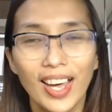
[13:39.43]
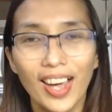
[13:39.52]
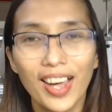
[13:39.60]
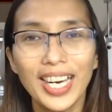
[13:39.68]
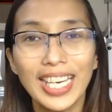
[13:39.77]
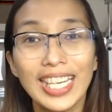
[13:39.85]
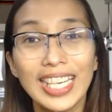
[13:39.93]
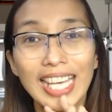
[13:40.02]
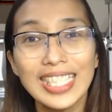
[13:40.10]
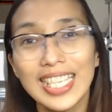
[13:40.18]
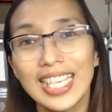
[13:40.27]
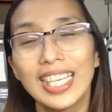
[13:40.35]
All right, and
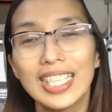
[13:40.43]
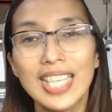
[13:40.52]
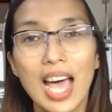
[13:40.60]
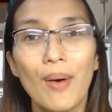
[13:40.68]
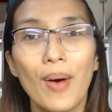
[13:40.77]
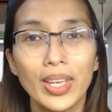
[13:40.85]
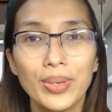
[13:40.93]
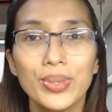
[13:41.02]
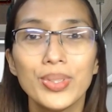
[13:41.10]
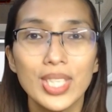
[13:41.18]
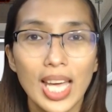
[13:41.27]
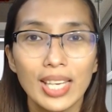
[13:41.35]
that's it. That's how I
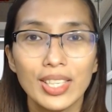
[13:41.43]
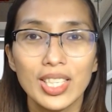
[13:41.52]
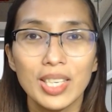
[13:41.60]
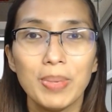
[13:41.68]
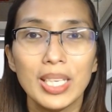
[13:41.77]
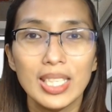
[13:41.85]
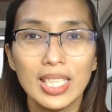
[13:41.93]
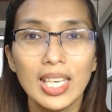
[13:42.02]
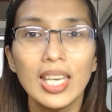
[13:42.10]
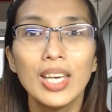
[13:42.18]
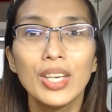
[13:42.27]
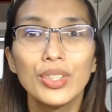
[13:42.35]
use
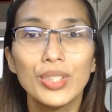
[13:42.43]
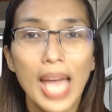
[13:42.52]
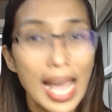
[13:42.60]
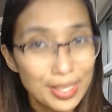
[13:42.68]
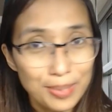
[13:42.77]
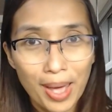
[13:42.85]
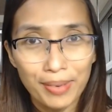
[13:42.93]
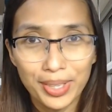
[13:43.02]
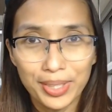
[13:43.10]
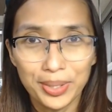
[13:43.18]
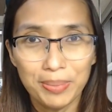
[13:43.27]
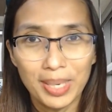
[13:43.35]
ChatGPT as my
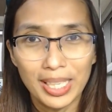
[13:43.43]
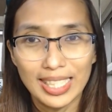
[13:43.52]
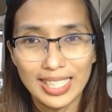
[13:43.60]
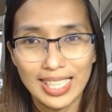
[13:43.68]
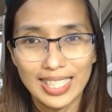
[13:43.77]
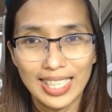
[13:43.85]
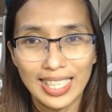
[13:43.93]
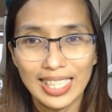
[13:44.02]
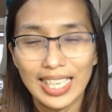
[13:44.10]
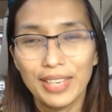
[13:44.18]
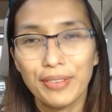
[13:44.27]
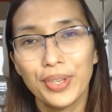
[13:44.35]
recruitment
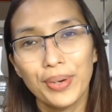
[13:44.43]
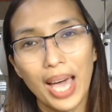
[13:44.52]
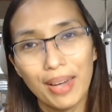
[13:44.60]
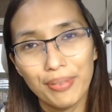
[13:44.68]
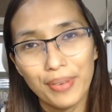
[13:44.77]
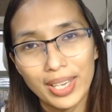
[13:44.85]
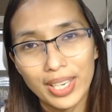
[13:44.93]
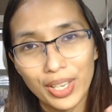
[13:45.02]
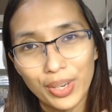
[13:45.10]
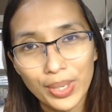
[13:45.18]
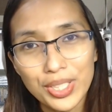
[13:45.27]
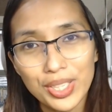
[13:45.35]
assistant. If you have any
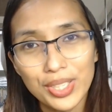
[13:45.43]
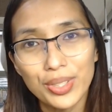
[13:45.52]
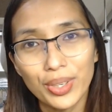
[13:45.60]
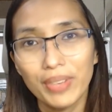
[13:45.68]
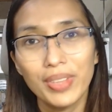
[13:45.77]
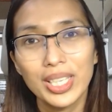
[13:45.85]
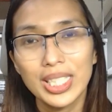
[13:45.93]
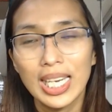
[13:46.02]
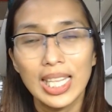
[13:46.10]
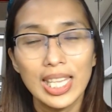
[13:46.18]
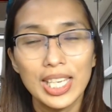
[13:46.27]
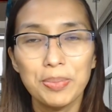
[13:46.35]
questions, or if there's
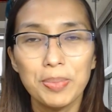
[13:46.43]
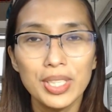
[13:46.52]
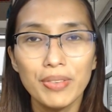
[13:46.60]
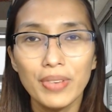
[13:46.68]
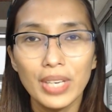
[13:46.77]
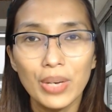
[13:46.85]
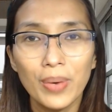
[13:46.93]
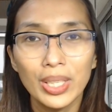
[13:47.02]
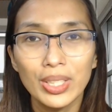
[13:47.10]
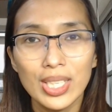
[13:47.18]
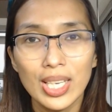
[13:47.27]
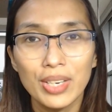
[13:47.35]
anything specific you
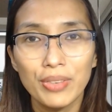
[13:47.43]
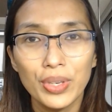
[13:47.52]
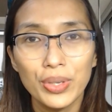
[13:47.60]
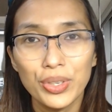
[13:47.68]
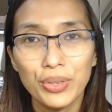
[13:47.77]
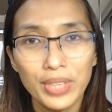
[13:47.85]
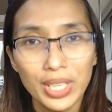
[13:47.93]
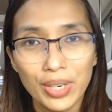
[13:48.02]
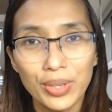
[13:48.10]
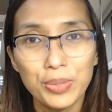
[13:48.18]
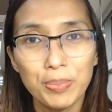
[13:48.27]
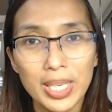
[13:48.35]
want to see in the future
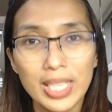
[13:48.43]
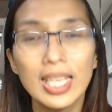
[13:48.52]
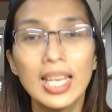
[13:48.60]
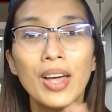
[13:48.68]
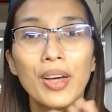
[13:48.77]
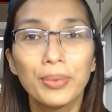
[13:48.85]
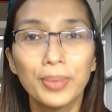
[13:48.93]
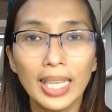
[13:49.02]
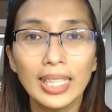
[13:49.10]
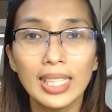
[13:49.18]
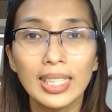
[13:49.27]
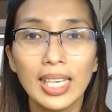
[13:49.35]
videos, please
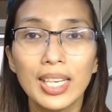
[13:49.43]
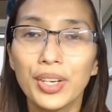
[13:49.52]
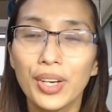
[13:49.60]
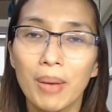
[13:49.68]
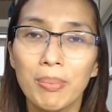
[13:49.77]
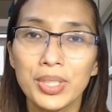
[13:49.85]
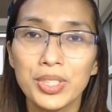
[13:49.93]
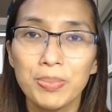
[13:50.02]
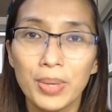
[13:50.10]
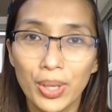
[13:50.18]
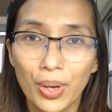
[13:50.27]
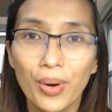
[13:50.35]
write it in the comments
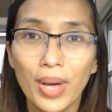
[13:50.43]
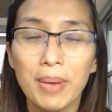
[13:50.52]
below.